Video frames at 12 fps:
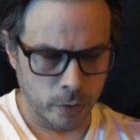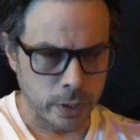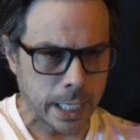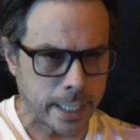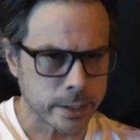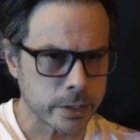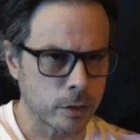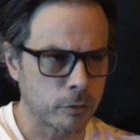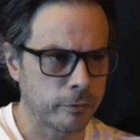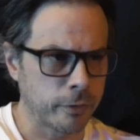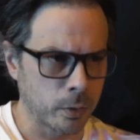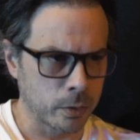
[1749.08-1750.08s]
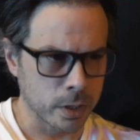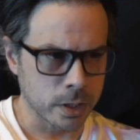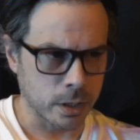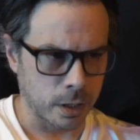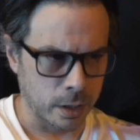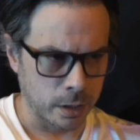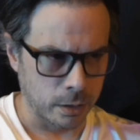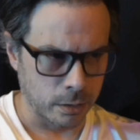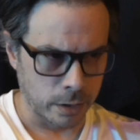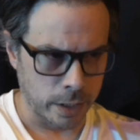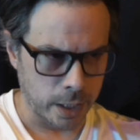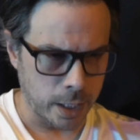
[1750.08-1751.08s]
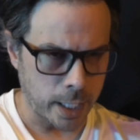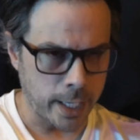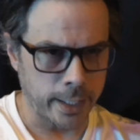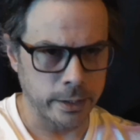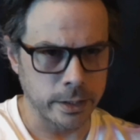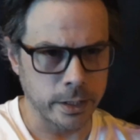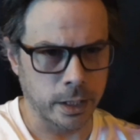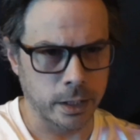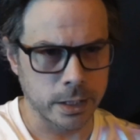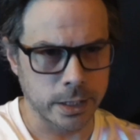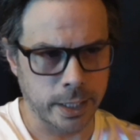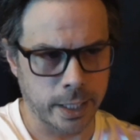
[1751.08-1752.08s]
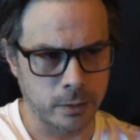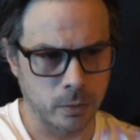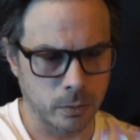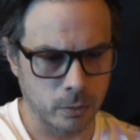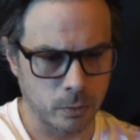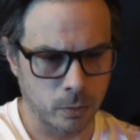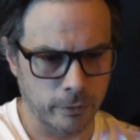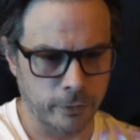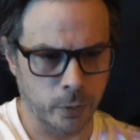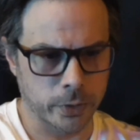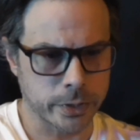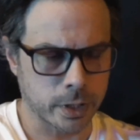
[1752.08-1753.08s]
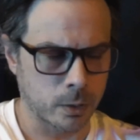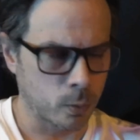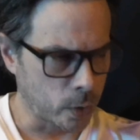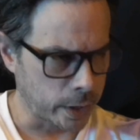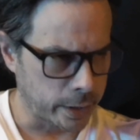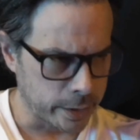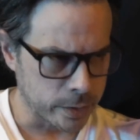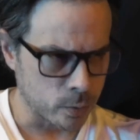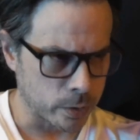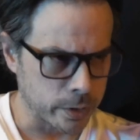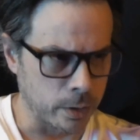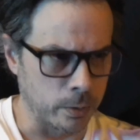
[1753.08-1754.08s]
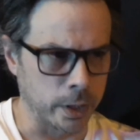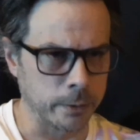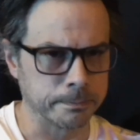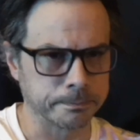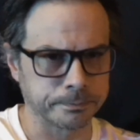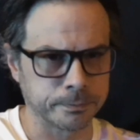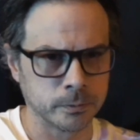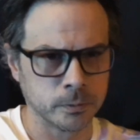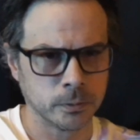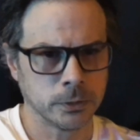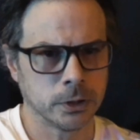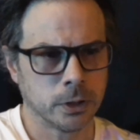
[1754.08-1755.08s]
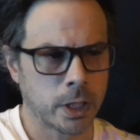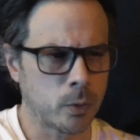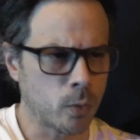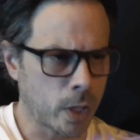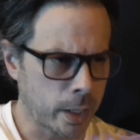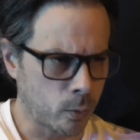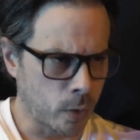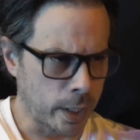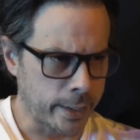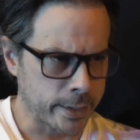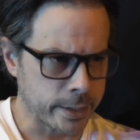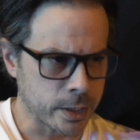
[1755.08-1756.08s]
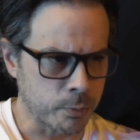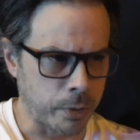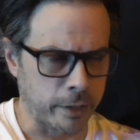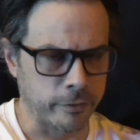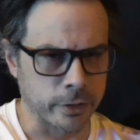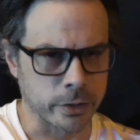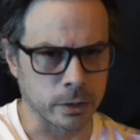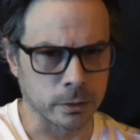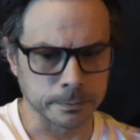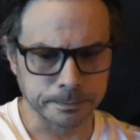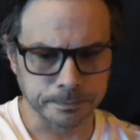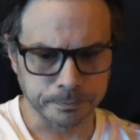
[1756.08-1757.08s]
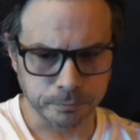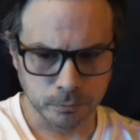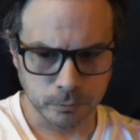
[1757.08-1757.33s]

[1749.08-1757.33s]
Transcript: we're not so focused on the end. Instead, we're focused on what it is we're doing. And why is this beneficial?